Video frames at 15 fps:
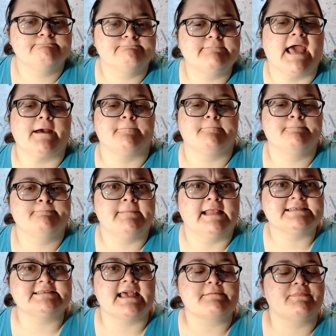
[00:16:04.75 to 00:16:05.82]
Yeah,
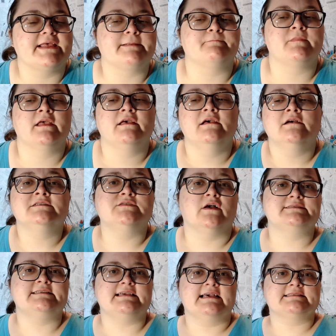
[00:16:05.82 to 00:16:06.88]
that's the game plan. So I'll
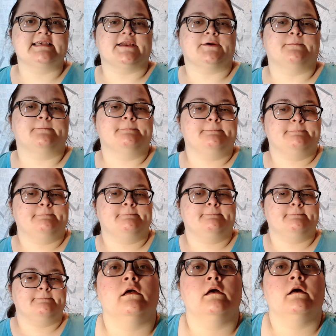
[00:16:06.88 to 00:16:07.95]
see you guys later.
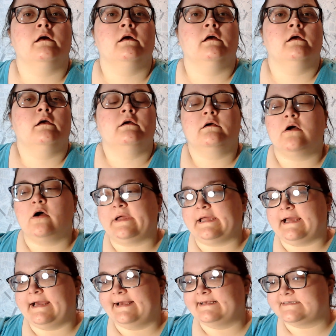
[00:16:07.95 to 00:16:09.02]
Okay,
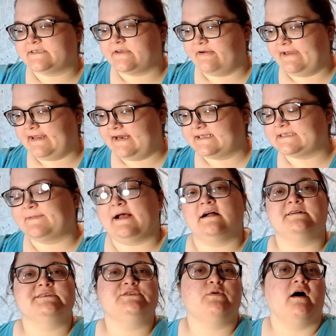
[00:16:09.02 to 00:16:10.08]
guys, so it is
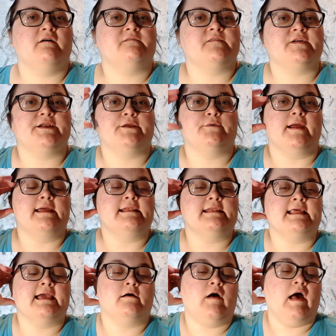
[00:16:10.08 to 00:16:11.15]
about 12:30 right
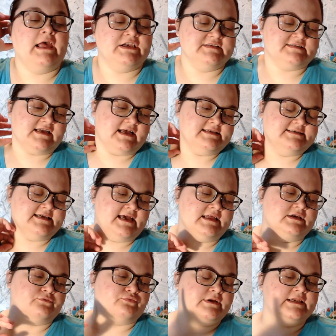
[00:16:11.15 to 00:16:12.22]
now. I just got
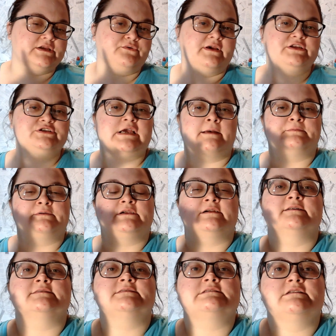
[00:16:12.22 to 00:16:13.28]
done redoing
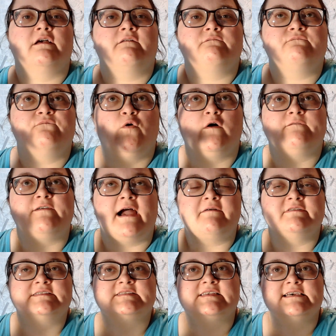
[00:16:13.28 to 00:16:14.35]
chapters 4, 5,
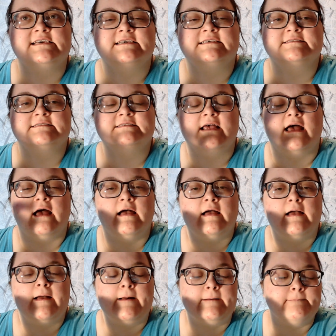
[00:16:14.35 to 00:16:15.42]
and 6.
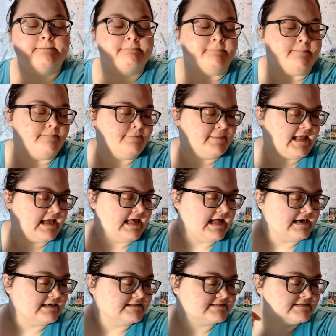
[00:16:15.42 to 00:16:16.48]
I
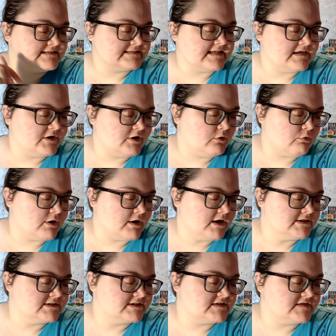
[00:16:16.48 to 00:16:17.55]
added 600
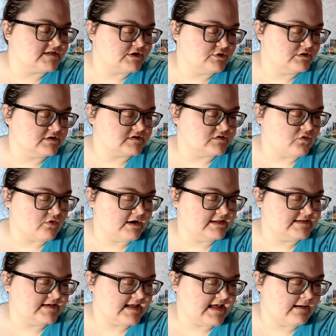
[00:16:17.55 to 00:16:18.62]
words to the story
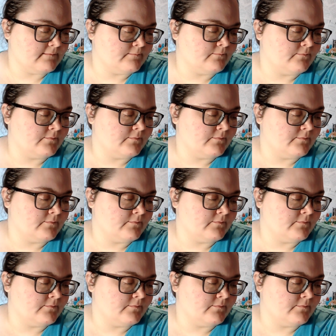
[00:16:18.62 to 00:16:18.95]
today.